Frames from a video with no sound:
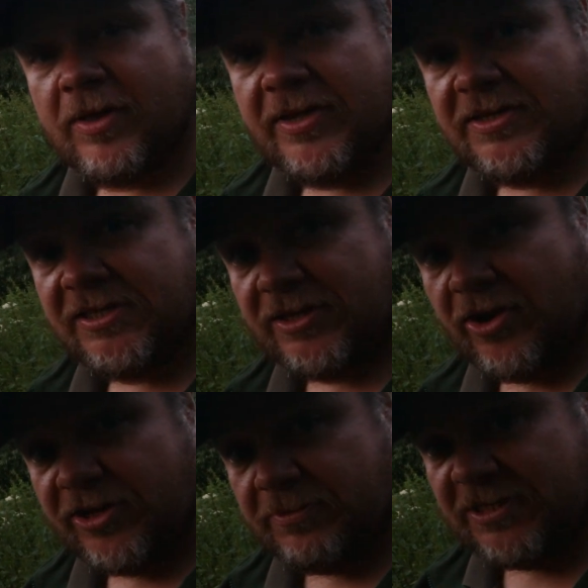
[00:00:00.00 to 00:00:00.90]
This is a
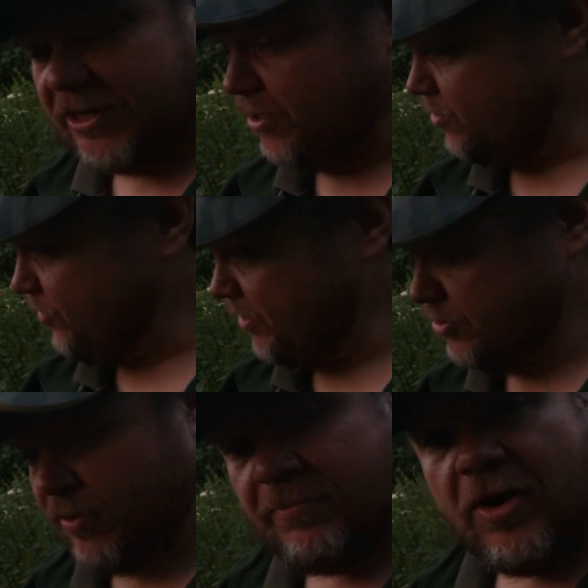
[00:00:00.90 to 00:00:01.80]
nice particular looking
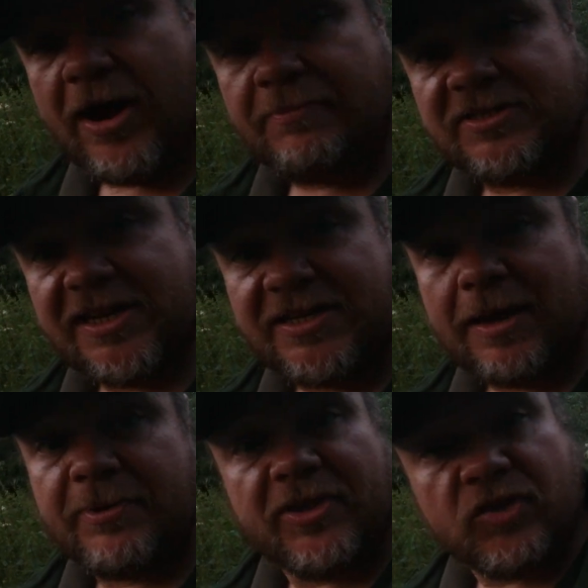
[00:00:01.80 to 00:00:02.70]
swim, but I am setting
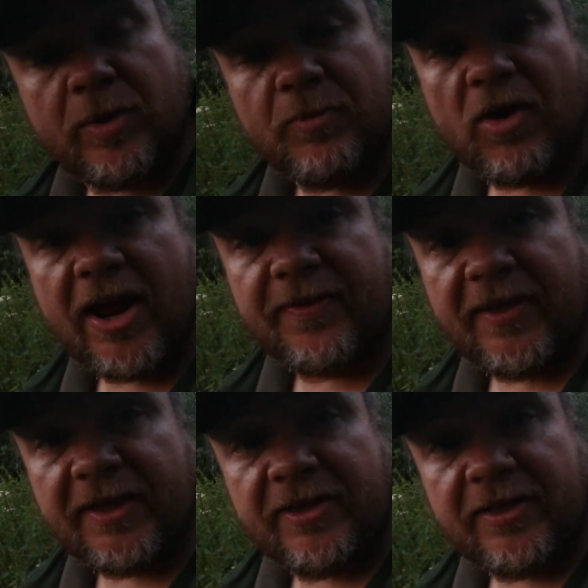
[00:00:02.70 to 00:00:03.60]
up in the swim where I had that